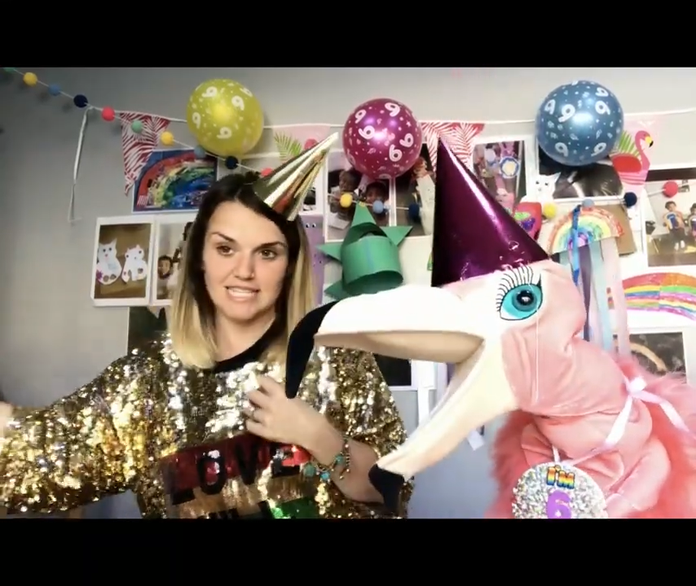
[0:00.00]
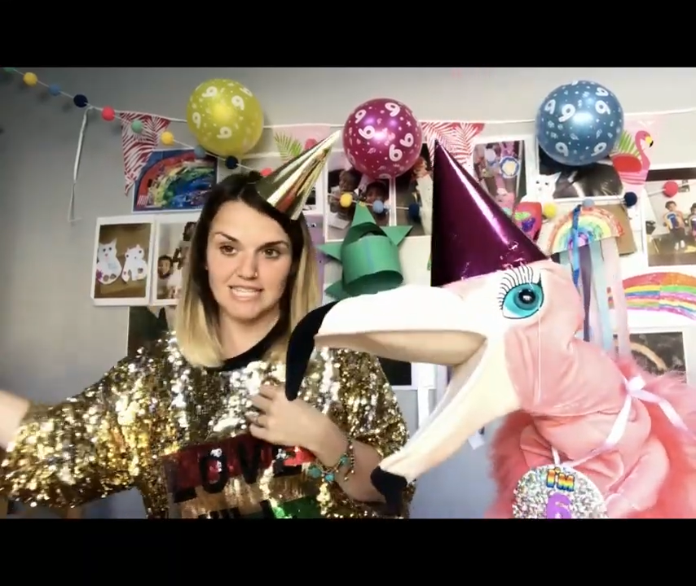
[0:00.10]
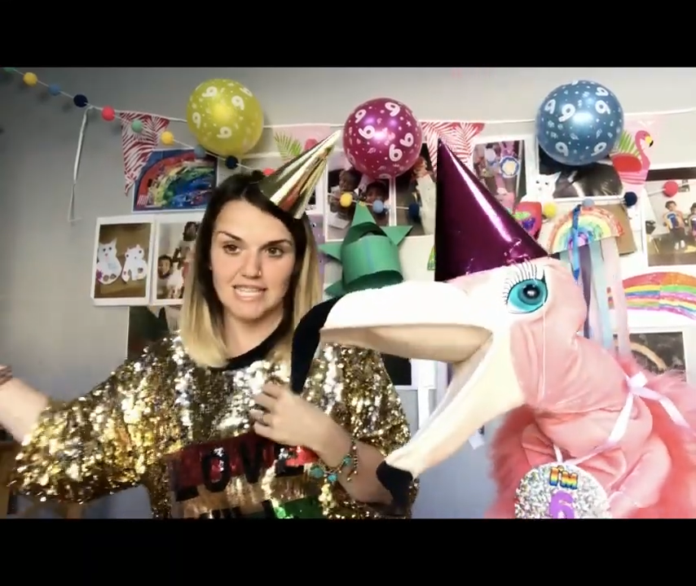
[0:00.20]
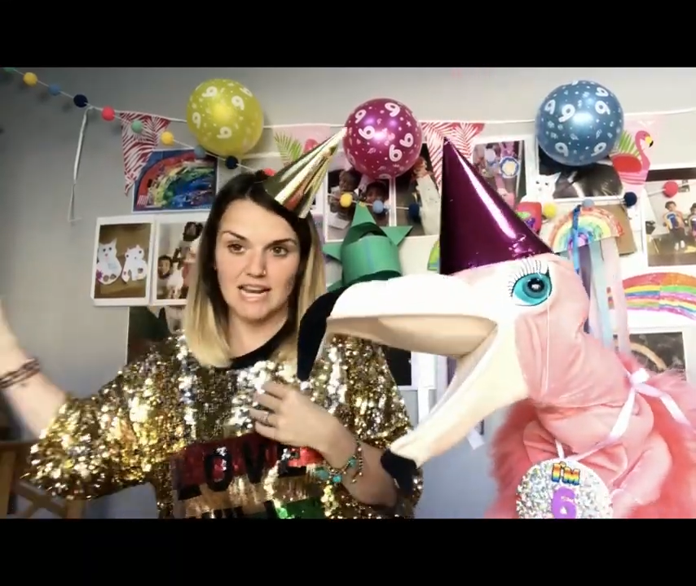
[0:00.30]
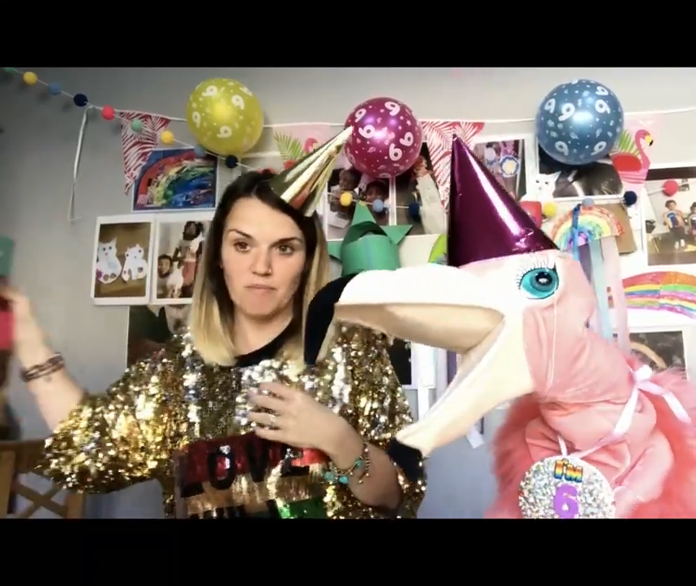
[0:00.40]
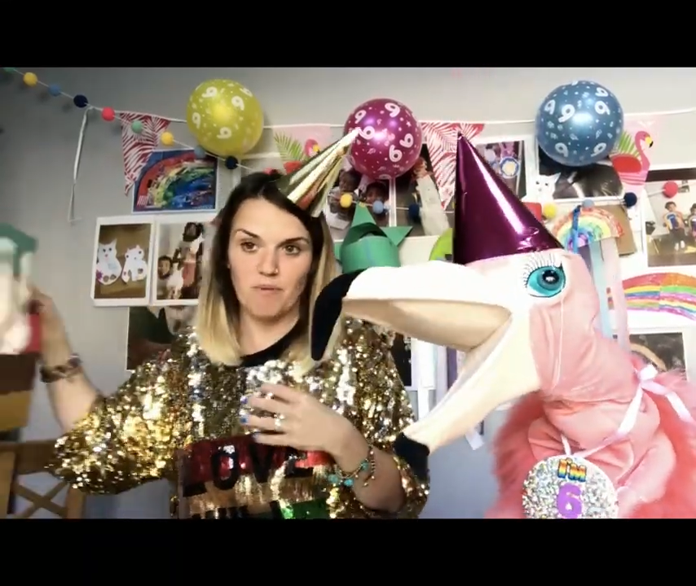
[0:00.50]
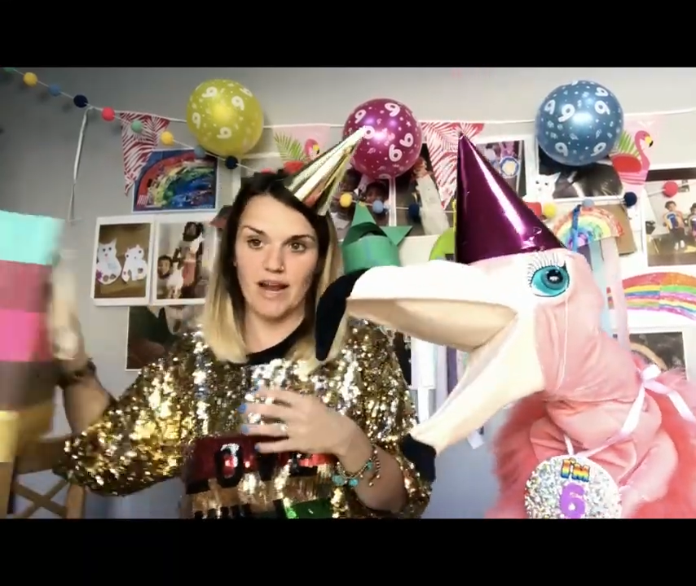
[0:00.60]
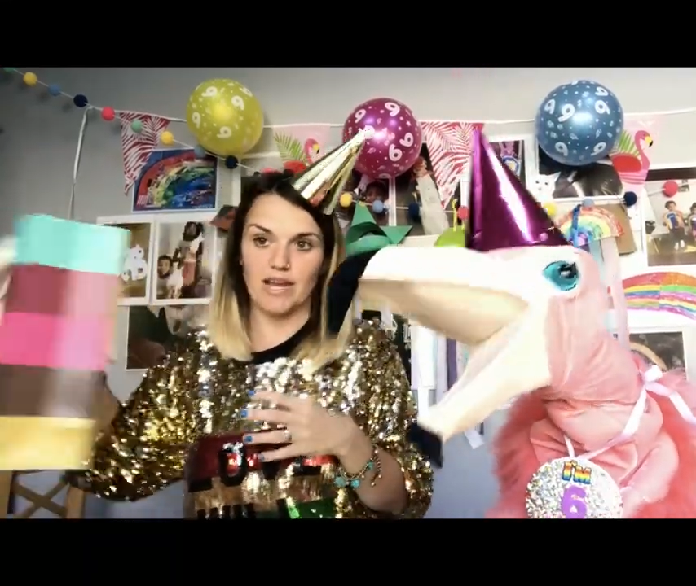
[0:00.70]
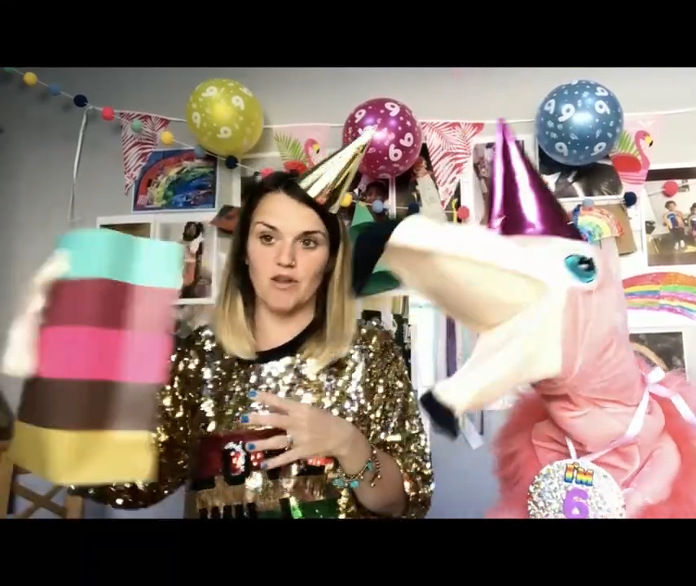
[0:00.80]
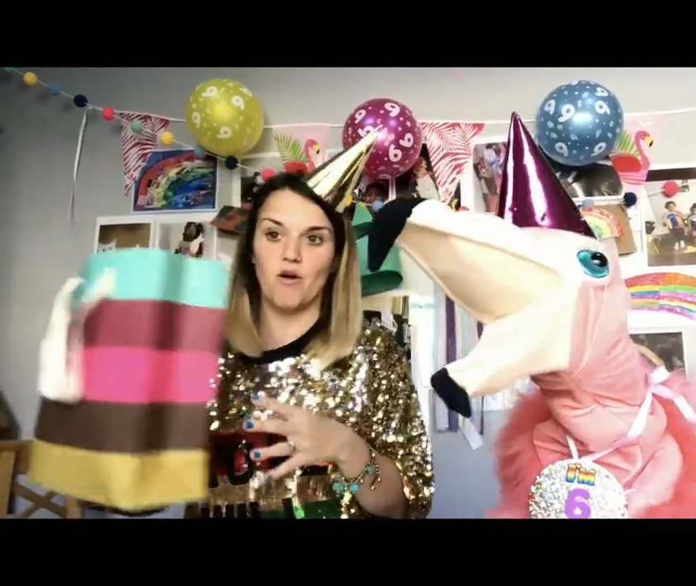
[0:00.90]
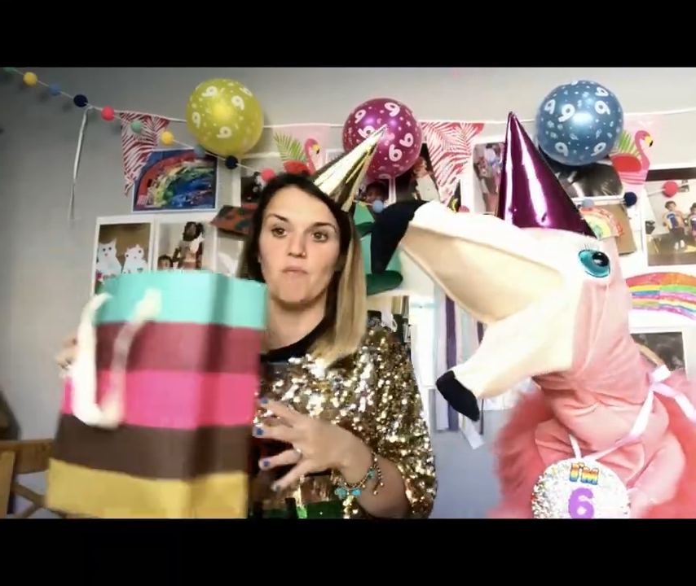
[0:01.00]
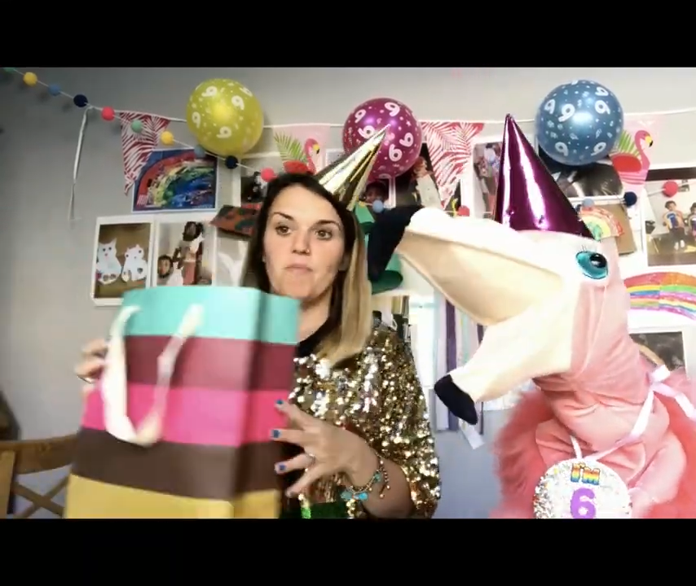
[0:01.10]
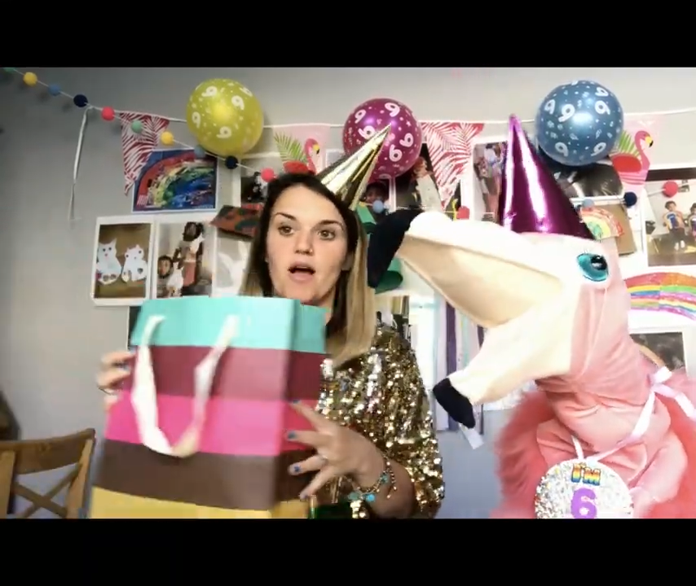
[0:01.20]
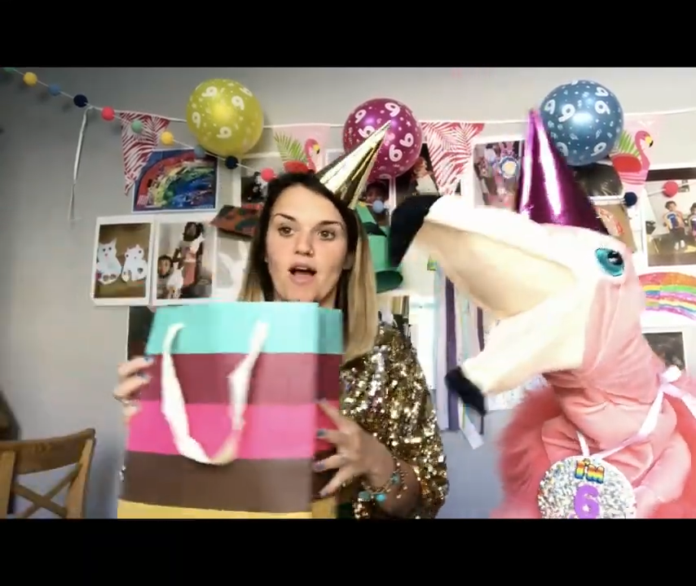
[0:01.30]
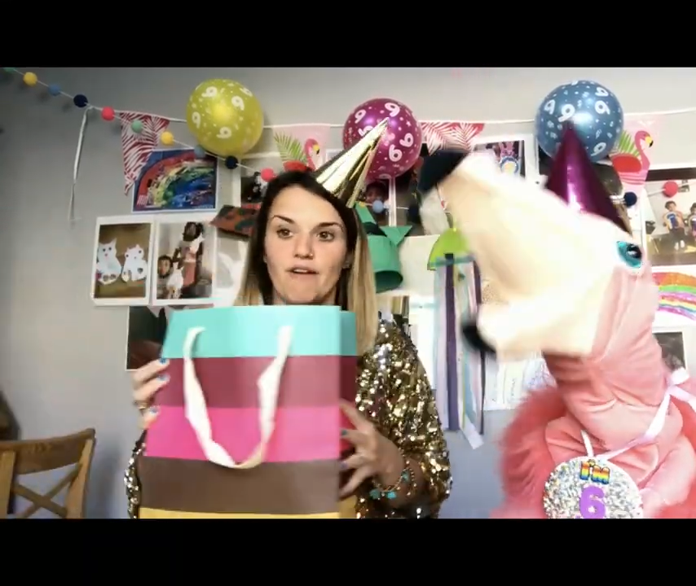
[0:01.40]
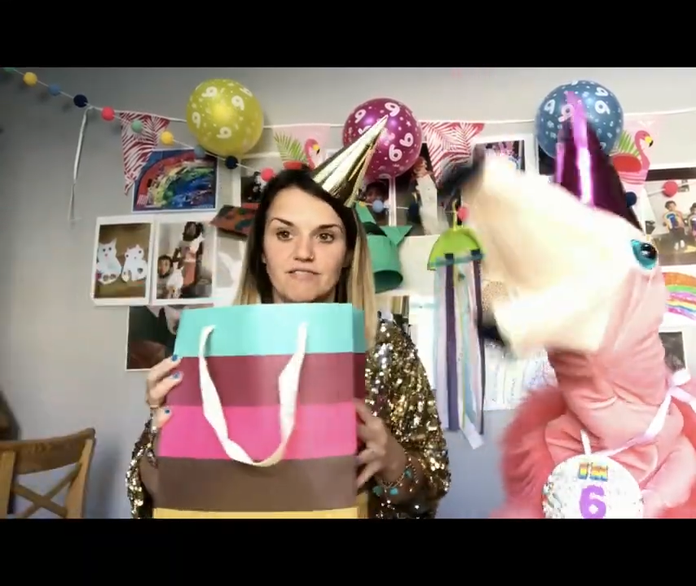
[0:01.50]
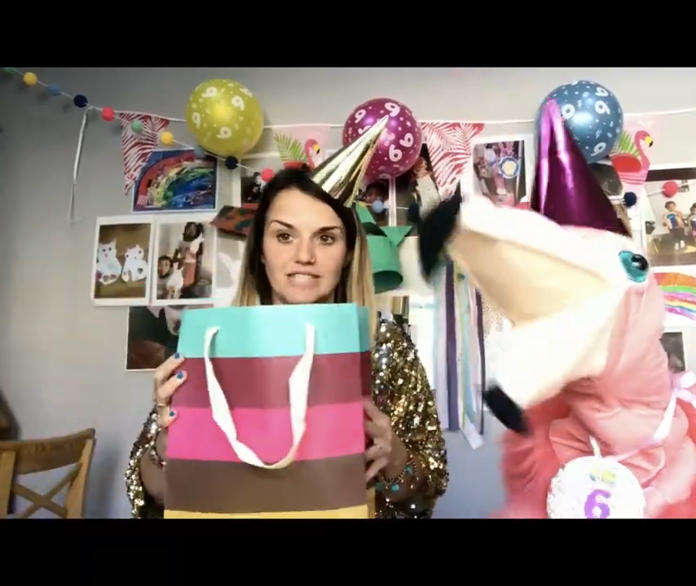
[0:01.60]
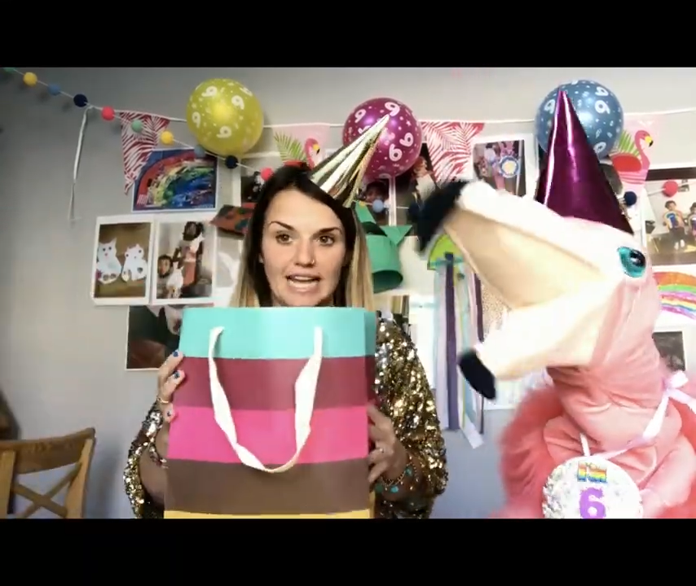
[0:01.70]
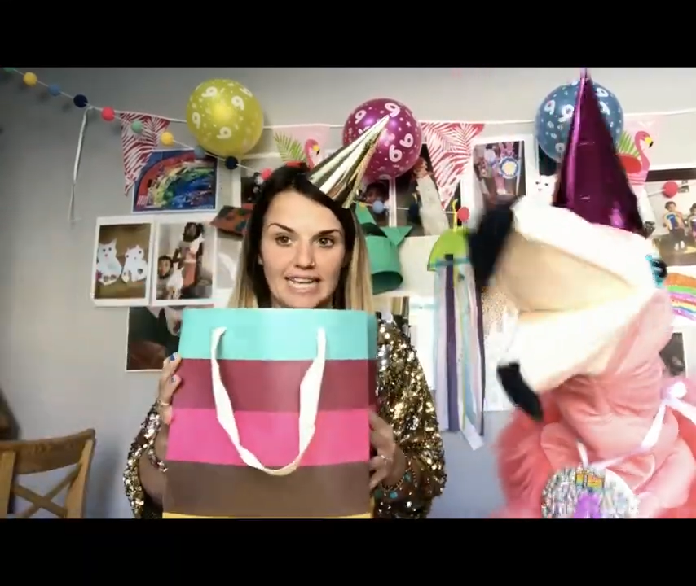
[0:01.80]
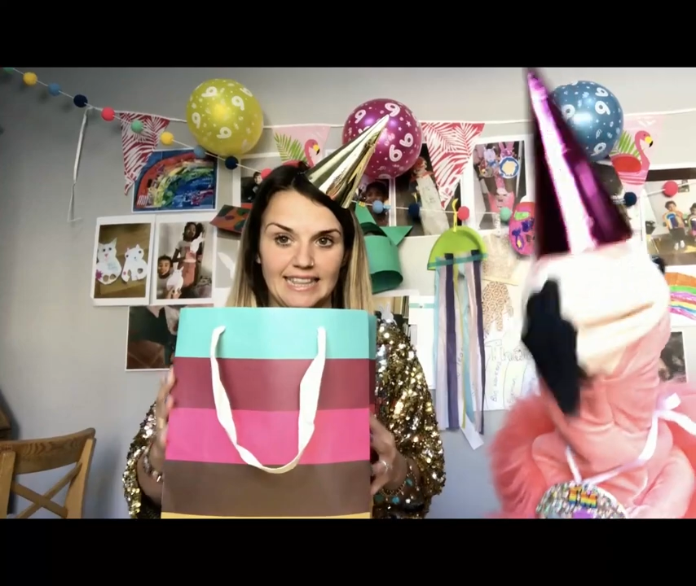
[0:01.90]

to celebrate your birthday.